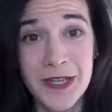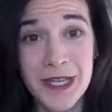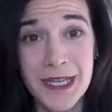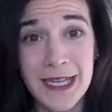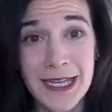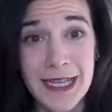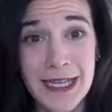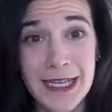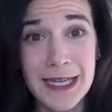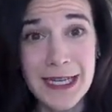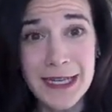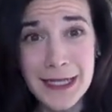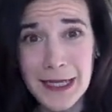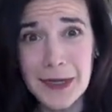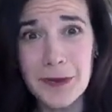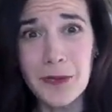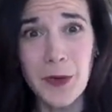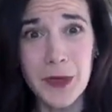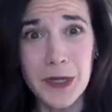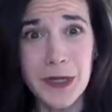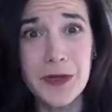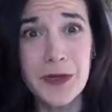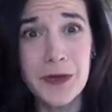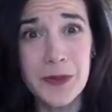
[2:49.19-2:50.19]
he didn't
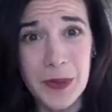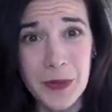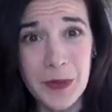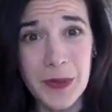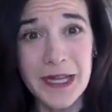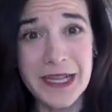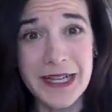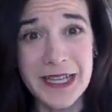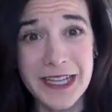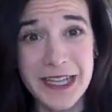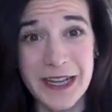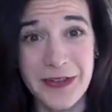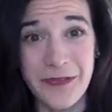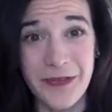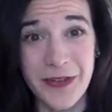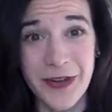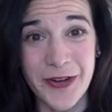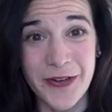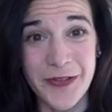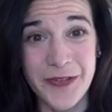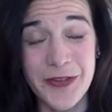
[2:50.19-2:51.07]
want to do it weekly at first.